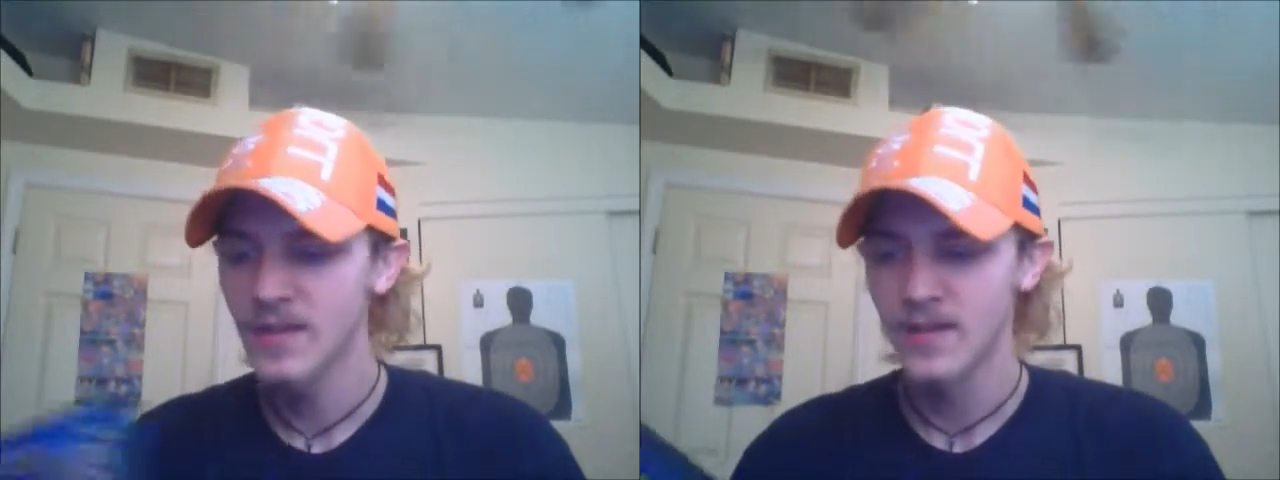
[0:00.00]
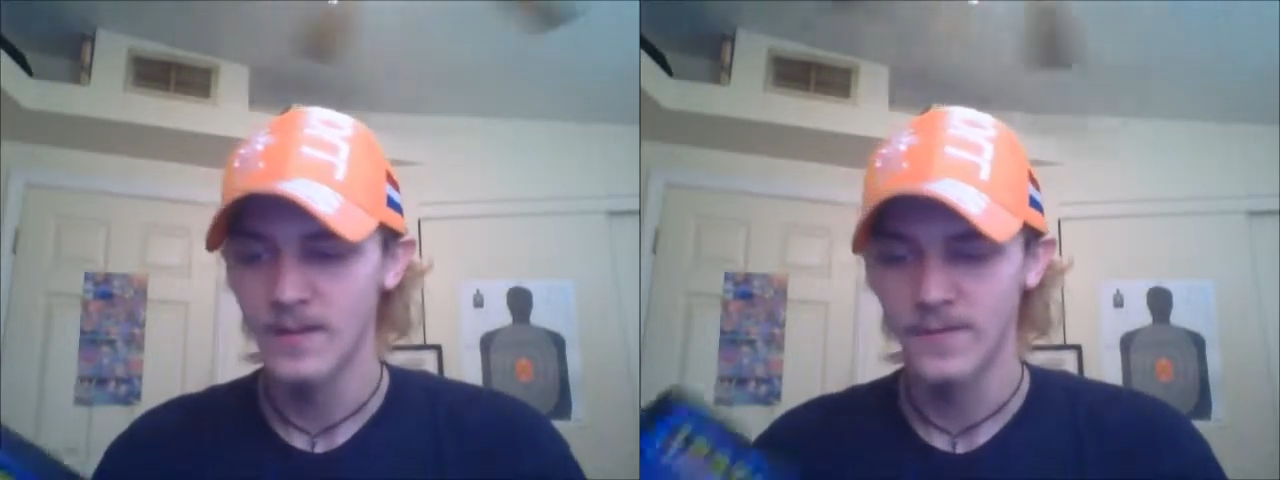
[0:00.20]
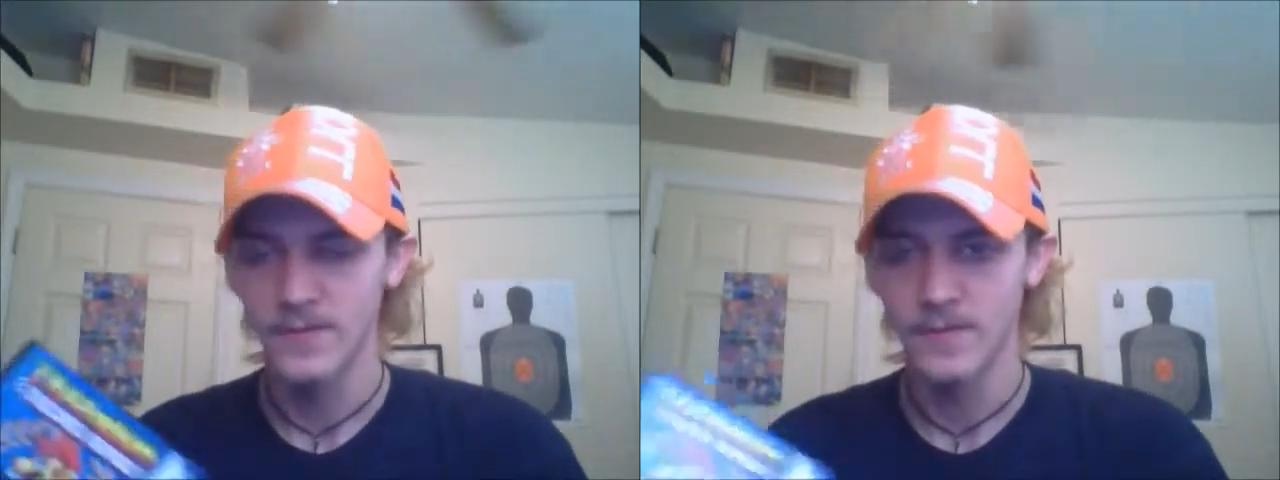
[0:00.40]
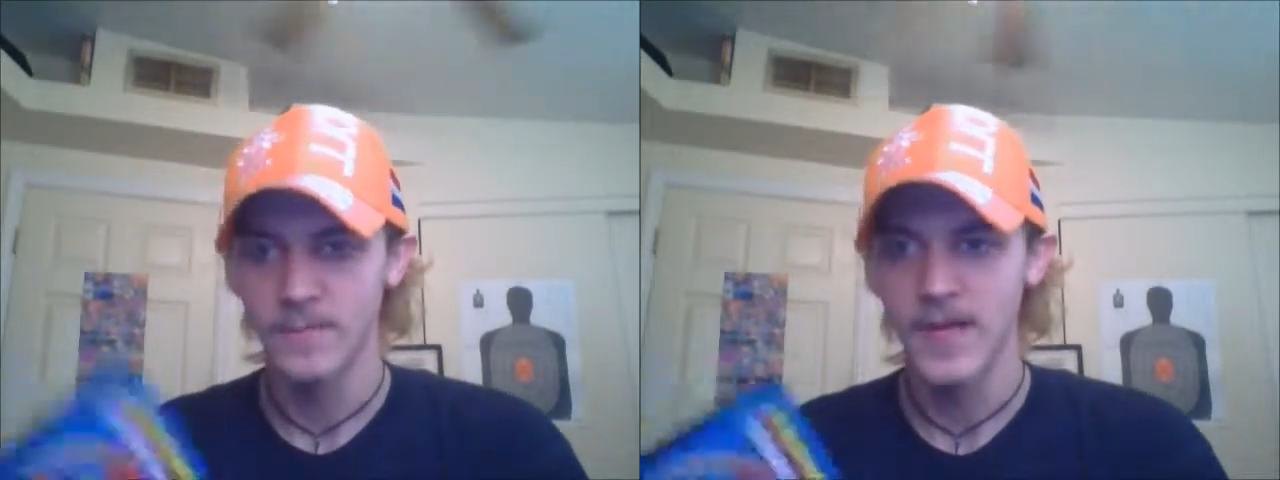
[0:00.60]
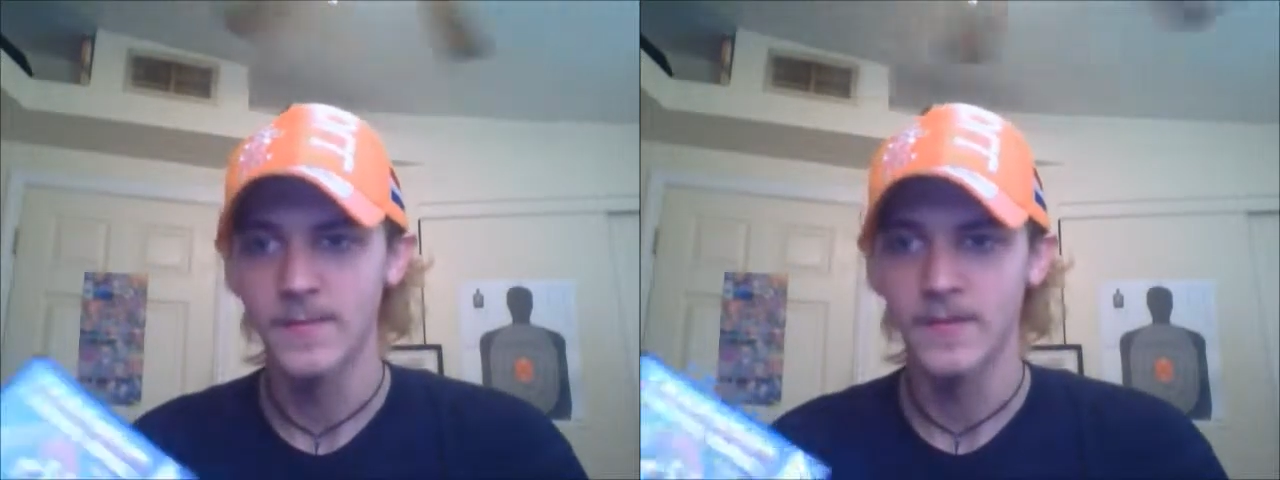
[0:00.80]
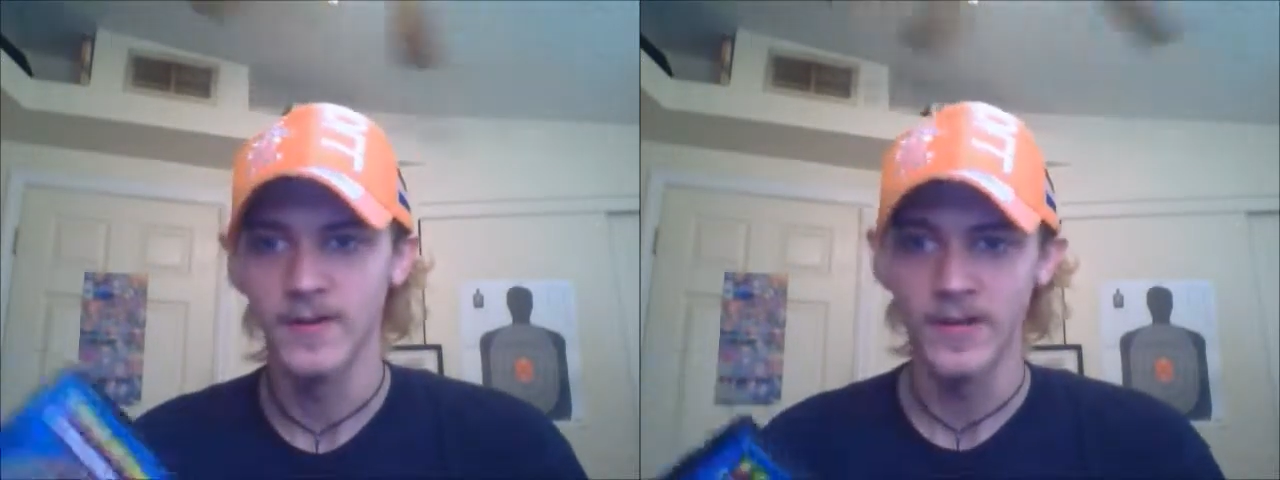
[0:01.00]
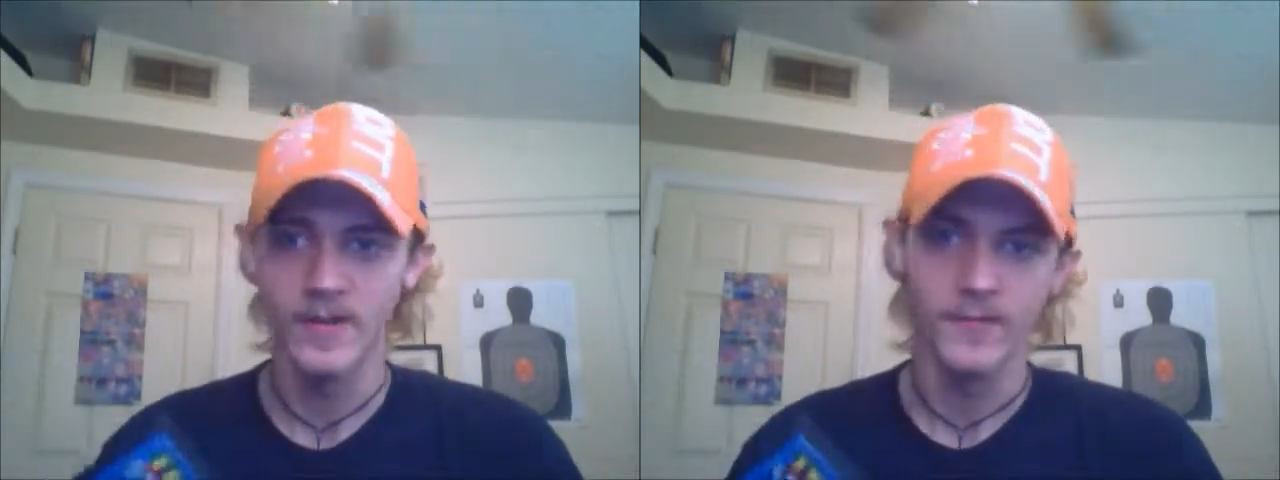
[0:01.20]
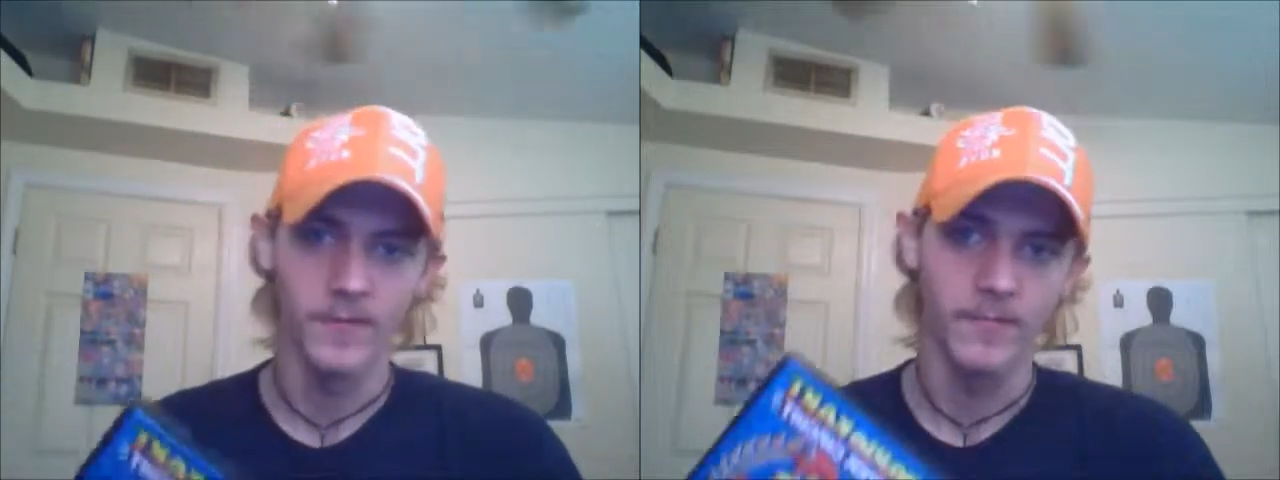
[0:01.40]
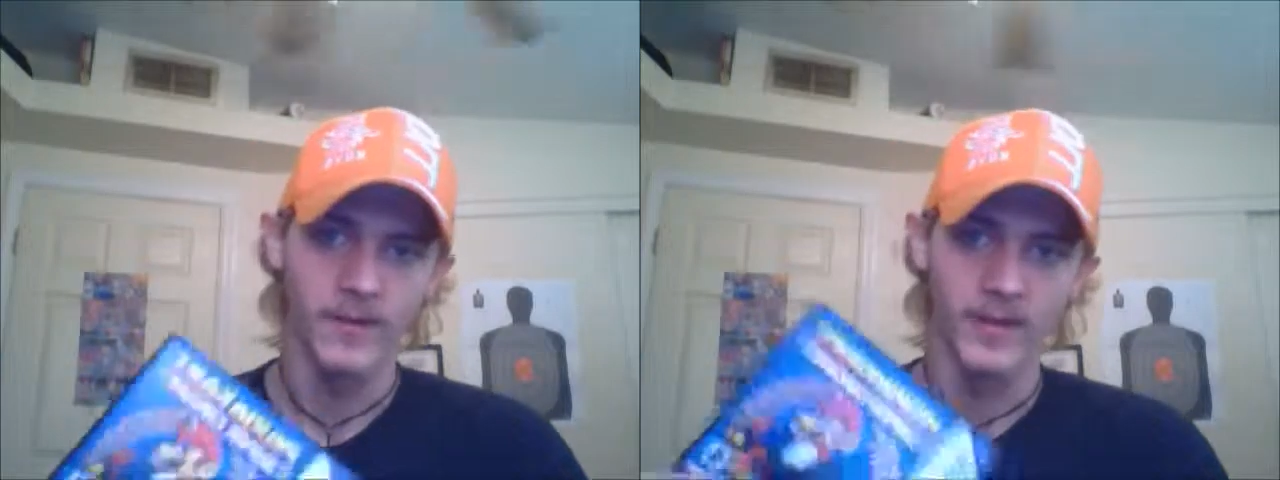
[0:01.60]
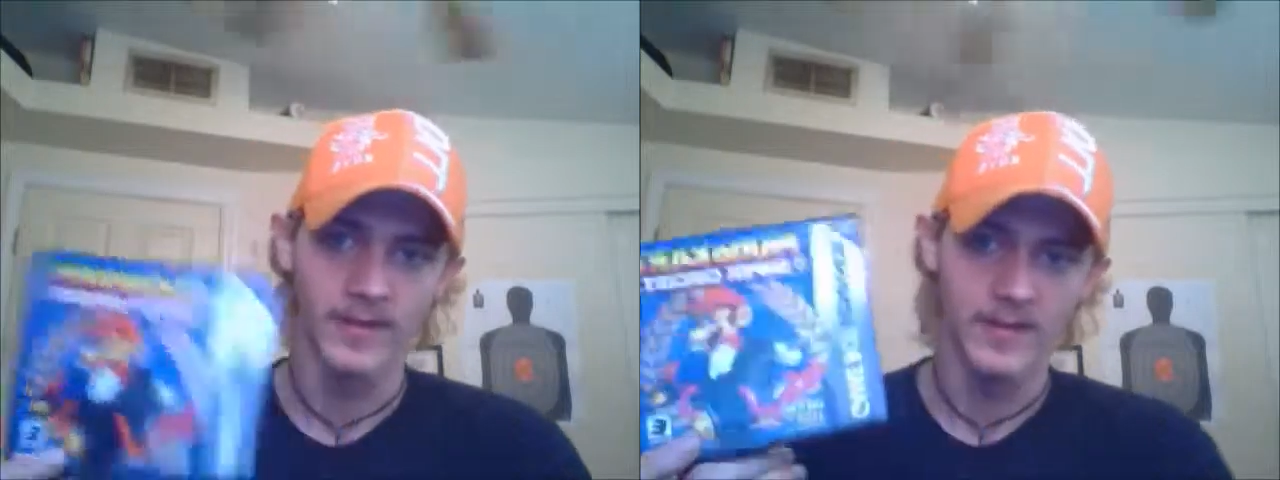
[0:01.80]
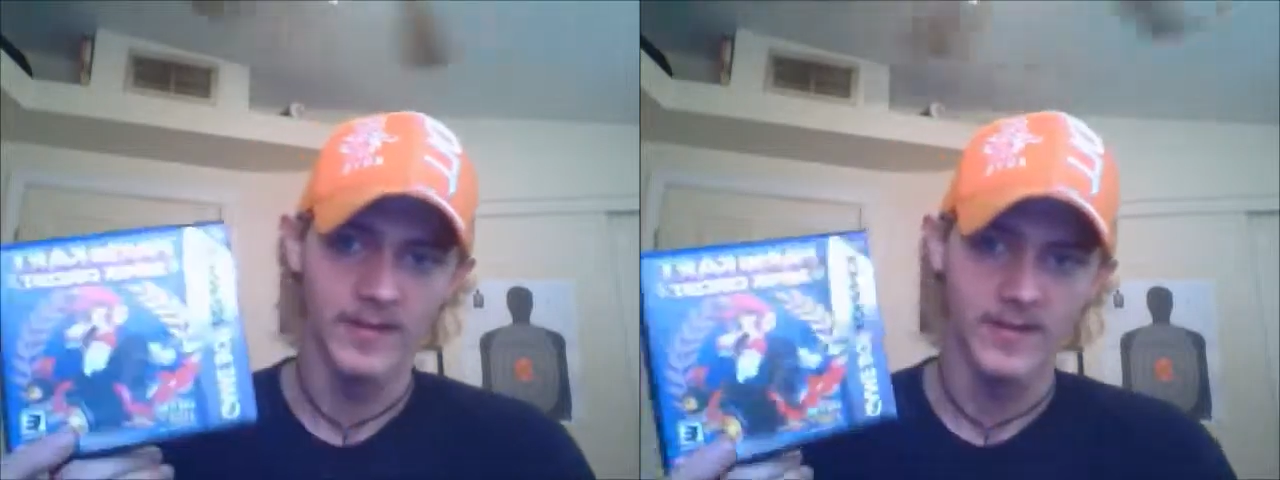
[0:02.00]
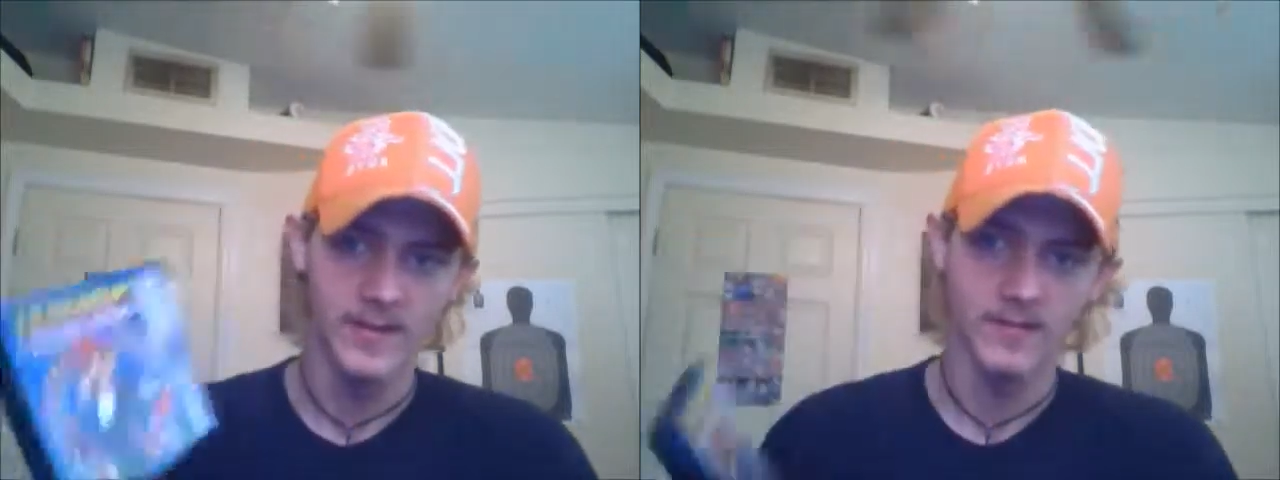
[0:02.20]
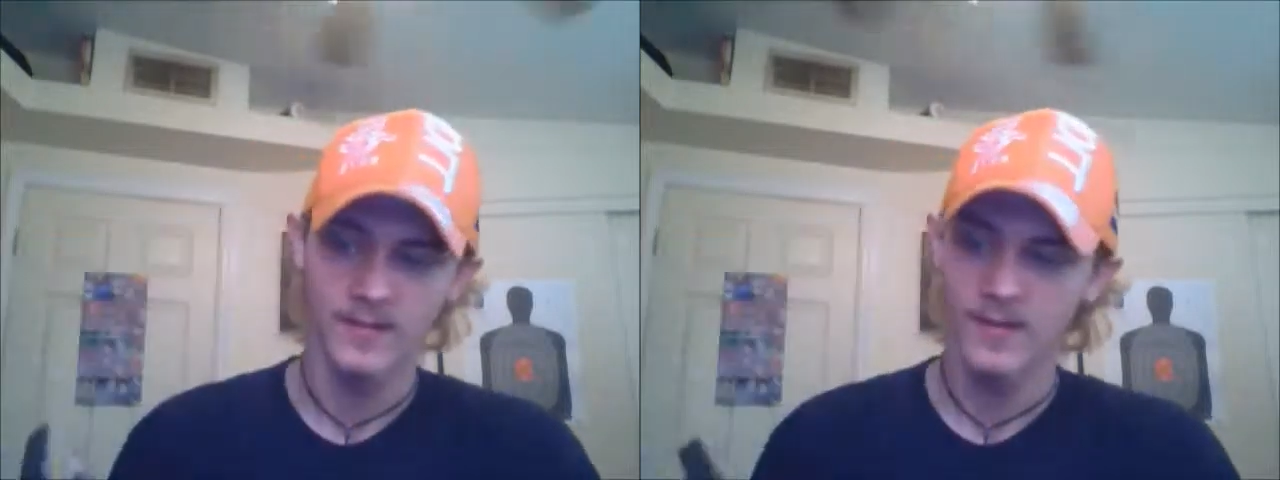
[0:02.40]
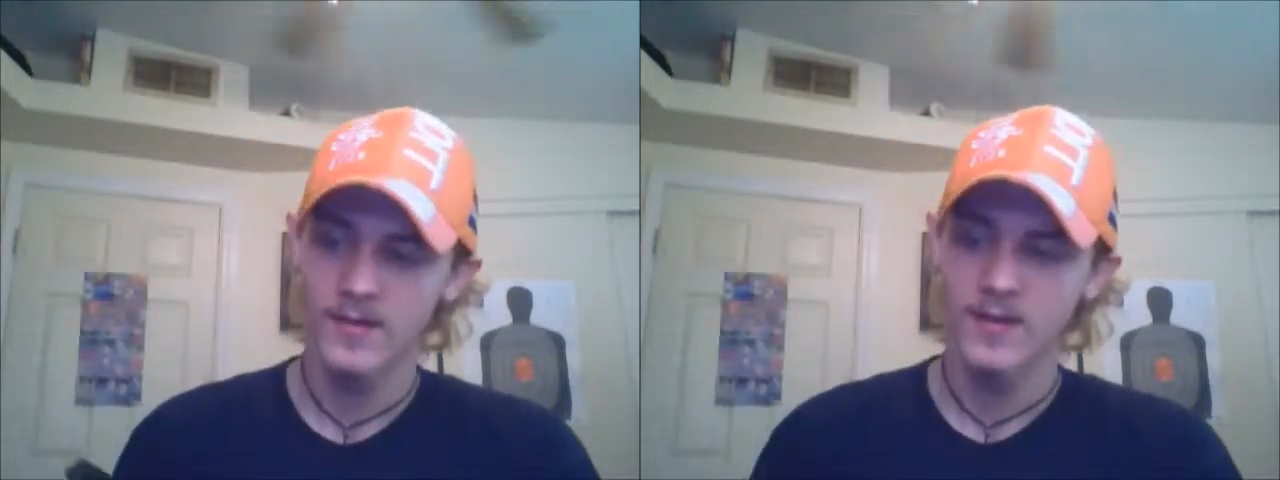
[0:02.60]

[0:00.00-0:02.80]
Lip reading: for the paper and ink for printing these out.